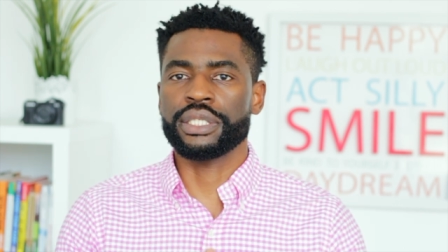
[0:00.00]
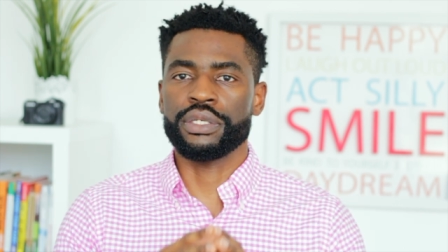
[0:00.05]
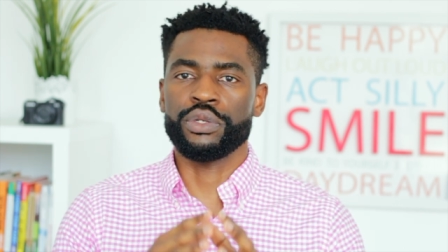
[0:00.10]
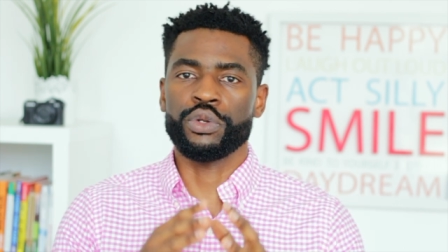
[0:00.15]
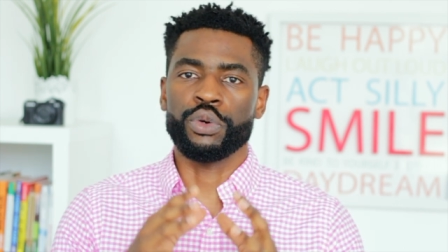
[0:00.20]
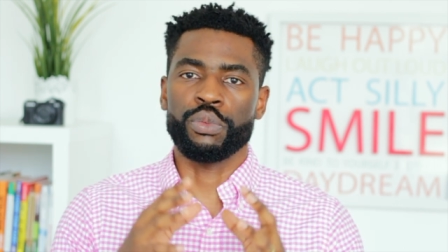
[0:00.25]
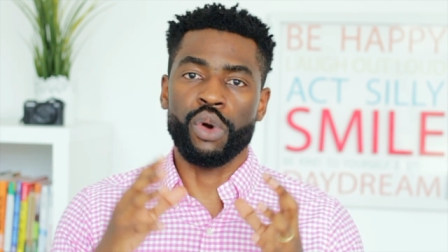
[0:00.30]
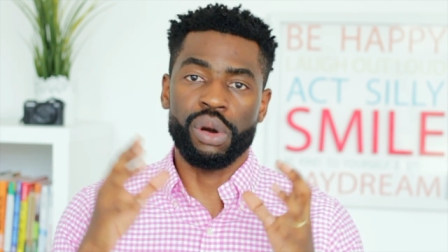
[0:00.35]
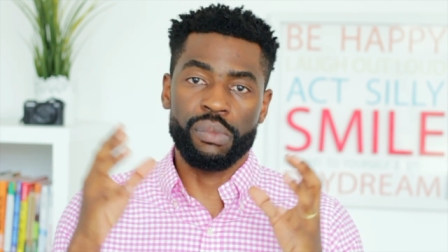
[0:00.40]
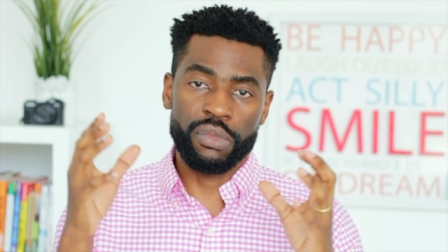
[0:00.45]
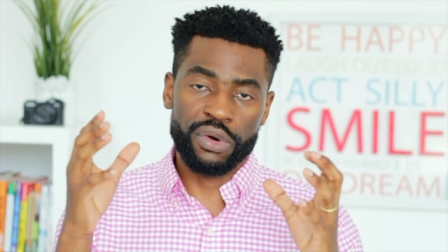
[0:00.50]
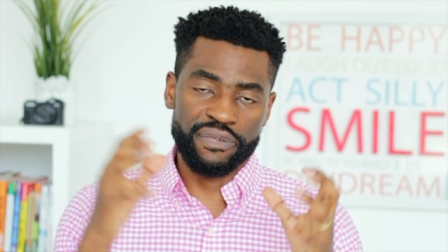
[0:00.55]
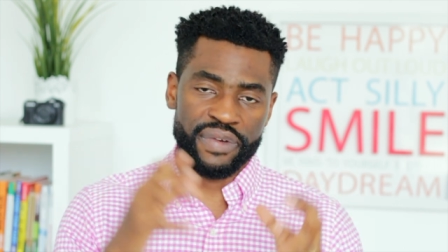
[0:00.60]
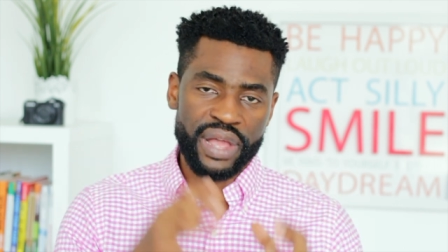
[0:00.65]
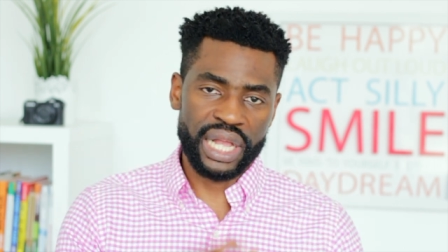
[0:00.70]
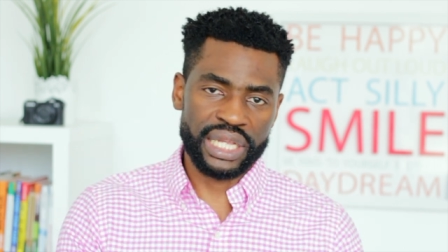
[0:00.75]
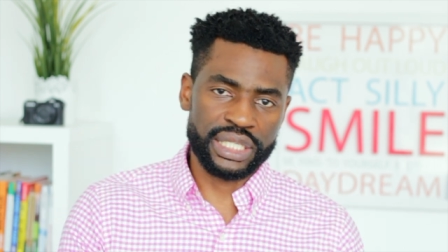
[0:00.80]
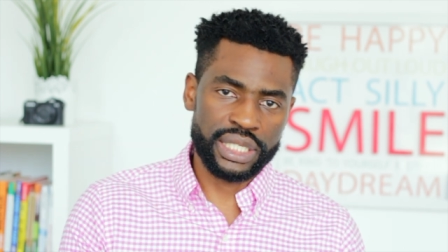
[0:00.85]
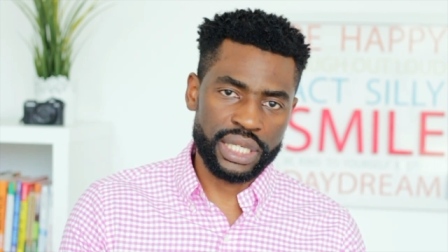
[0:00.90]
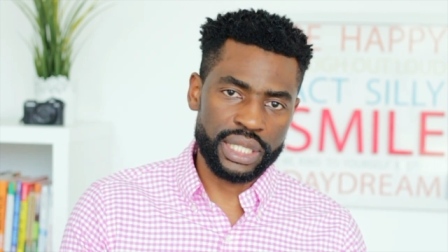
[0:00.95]
you know, more and more
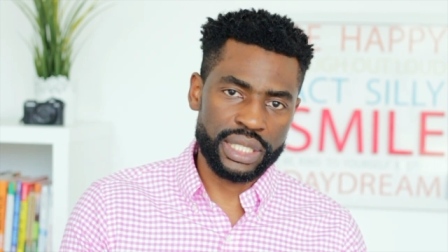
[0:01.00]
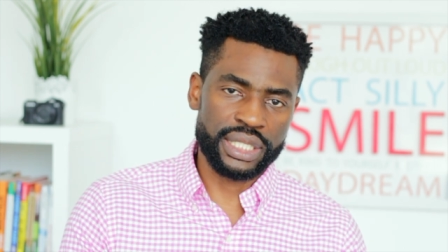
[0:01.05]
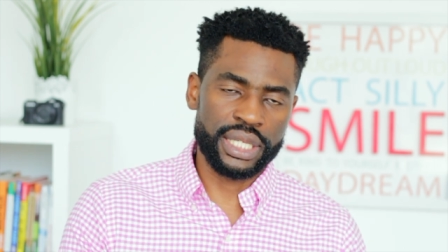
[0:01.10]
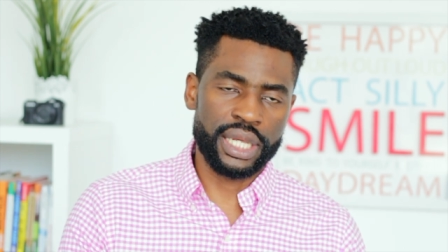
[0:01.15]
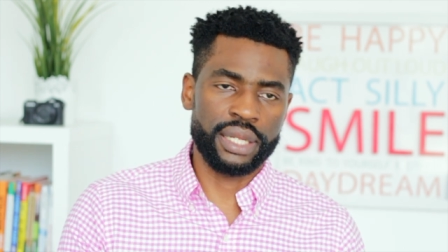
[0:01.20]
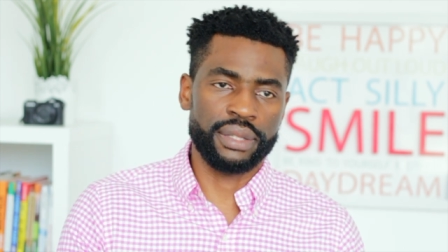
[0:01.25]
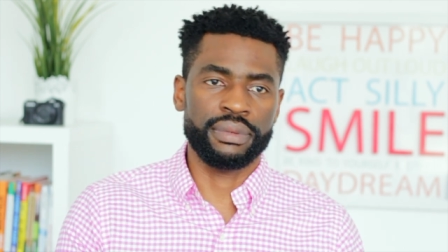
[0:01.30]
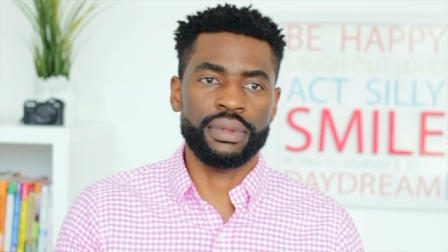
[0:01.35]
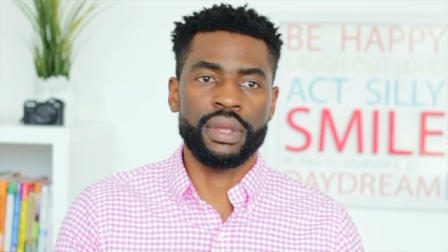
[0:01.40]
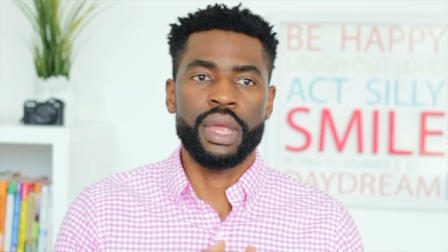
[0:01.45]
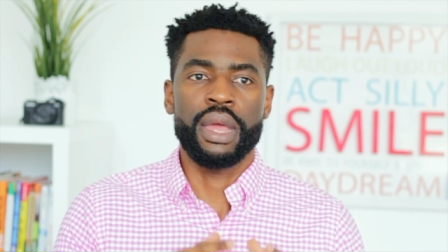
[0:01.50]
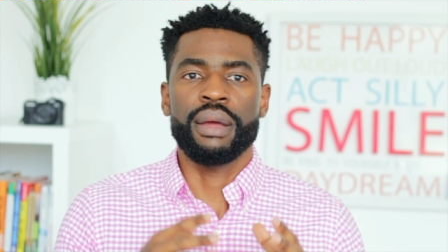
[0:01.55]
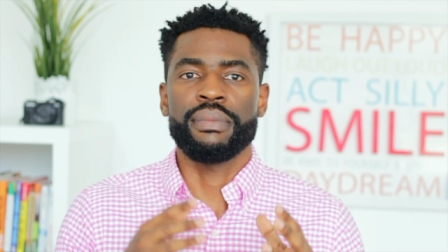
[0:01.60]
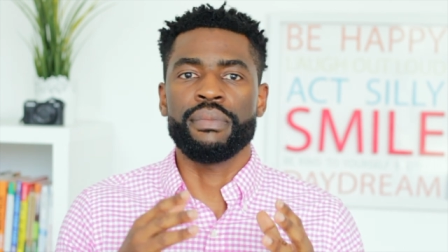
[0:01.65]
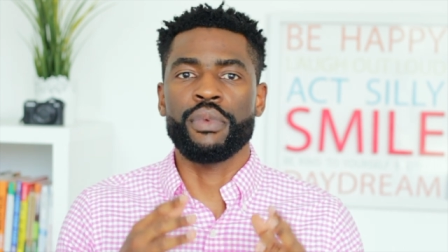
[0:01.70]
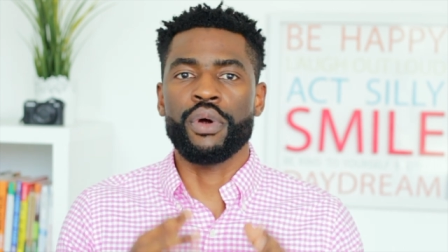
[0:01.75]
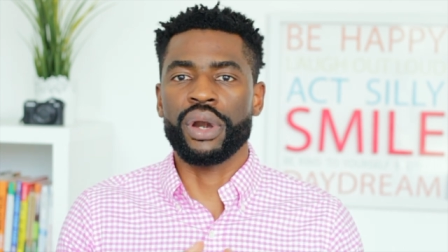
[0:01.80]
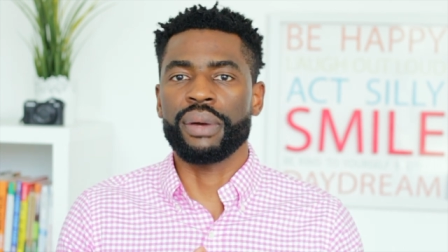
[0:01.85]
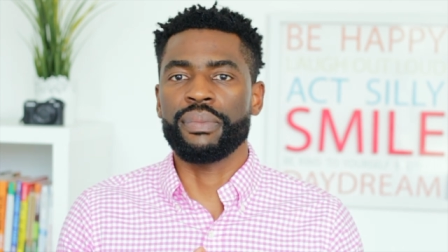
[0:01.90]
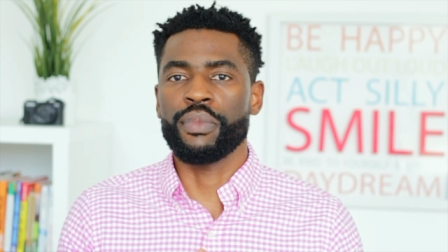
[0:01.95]
vaccines and
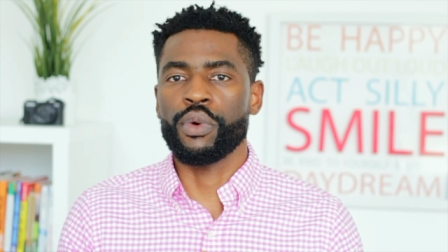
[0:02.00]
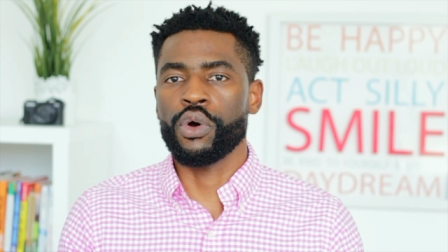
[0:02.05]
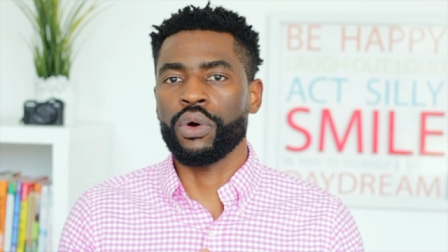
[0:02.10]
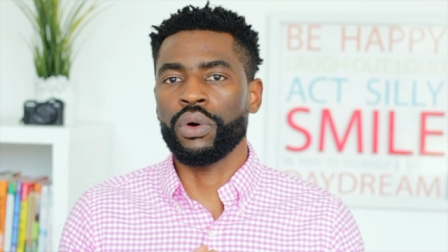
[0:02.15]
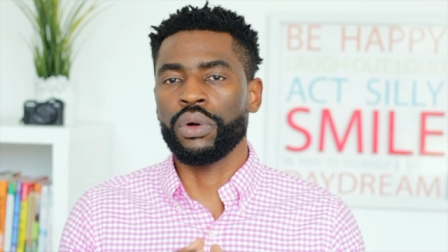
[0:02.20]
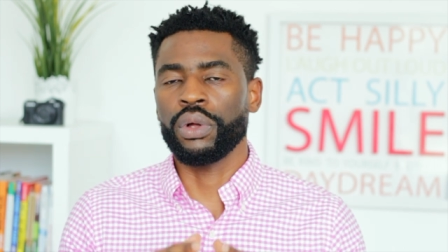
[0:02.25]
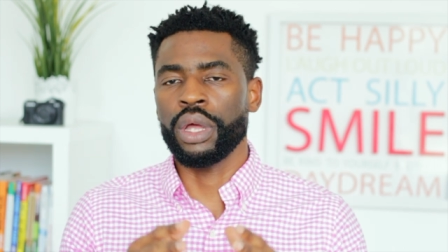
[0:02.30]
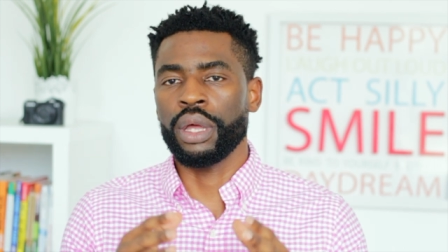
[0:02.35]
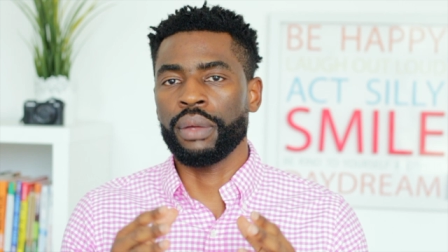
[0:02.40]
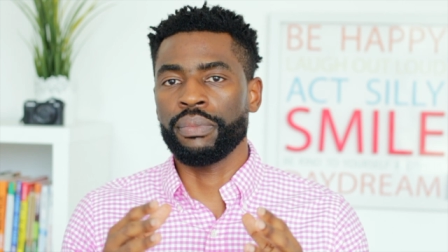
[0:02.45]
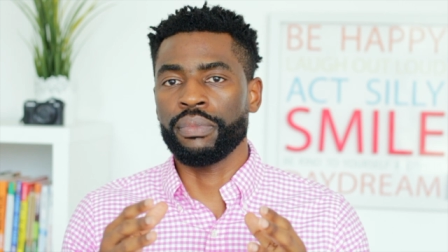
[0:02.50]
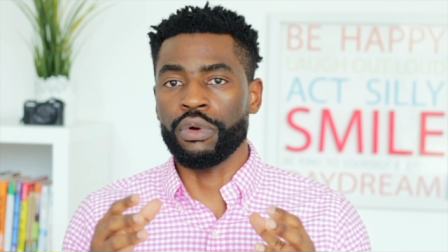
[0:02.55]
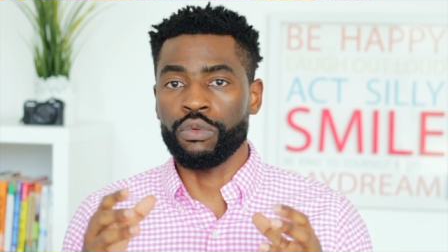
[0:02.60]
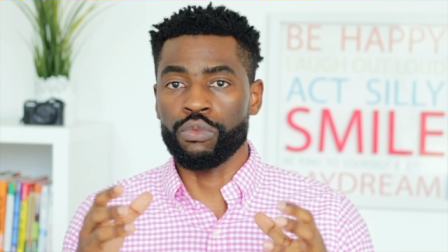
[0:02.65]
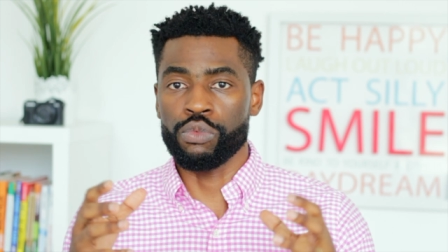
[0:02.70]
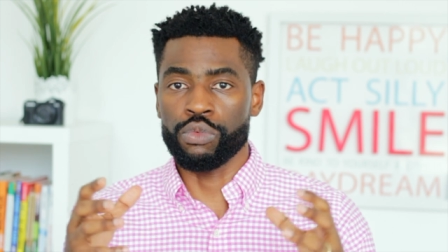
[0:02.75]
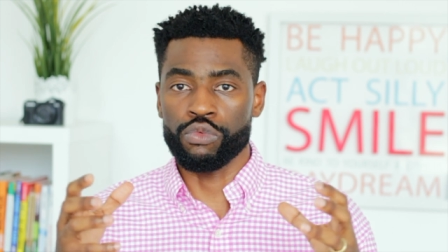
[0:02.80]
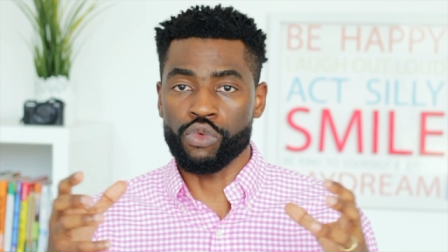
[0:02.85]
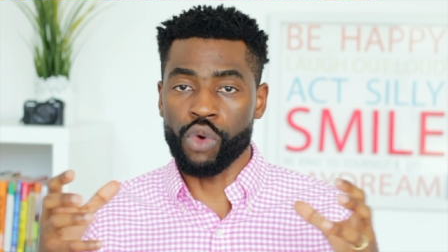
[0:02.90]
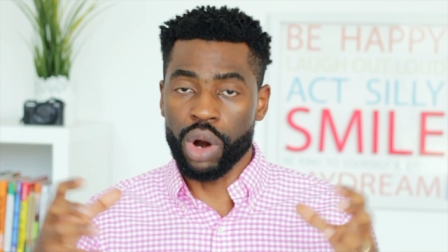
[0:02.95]
more and more
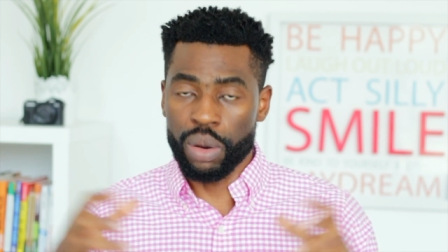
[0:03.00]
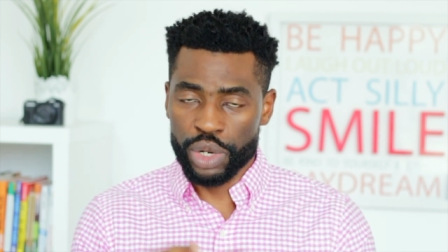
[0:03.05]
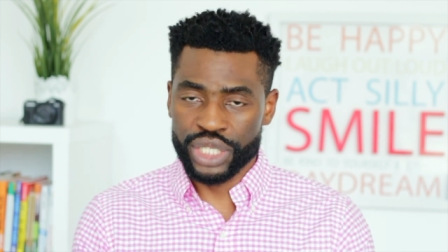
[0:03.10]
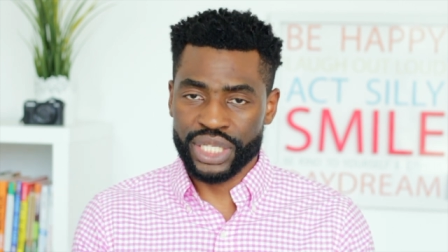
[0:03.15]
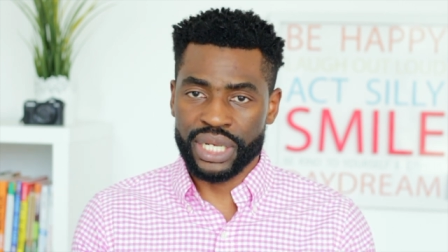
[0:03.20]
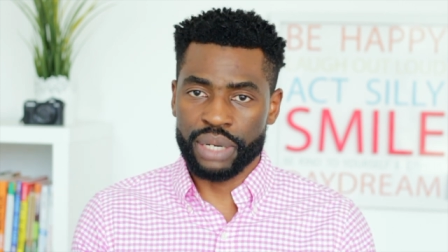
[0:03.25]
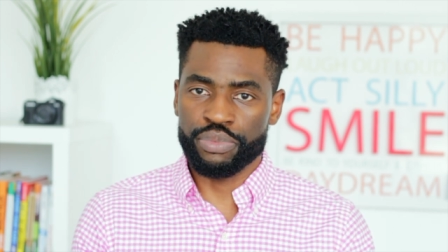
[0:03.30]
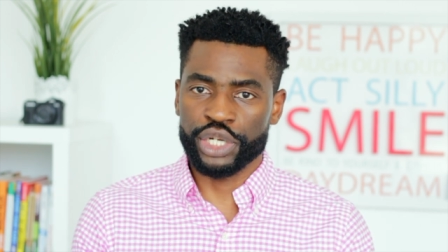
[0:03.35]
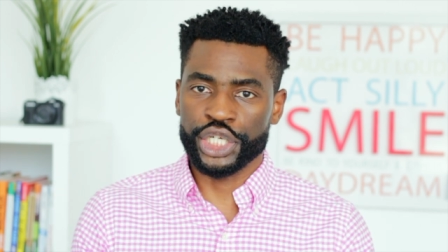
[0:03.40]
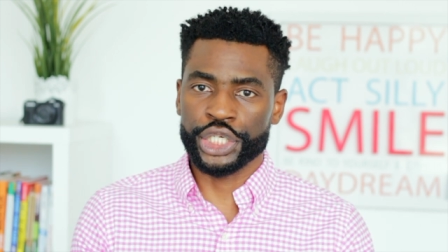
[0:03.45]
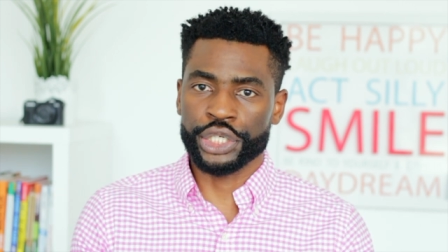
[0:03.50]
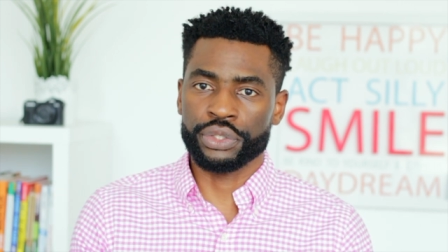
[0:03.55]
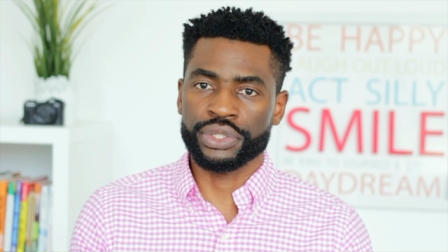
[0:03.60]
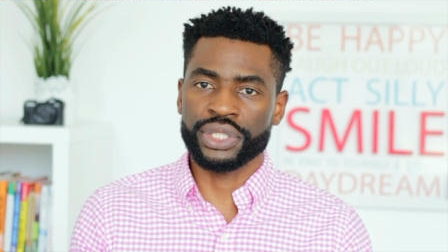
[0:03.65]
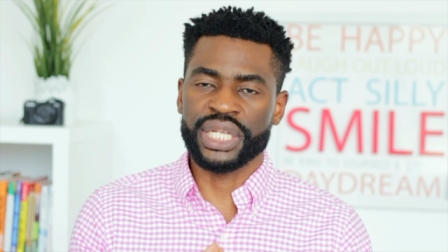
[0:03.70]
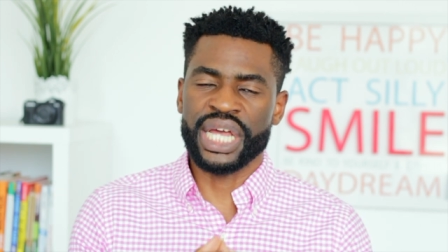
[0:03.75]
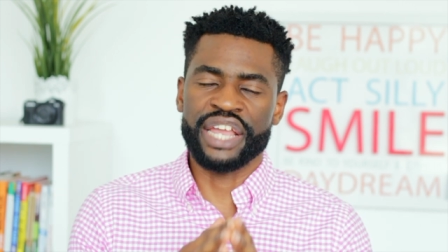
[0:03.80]
um, warmer temperatures,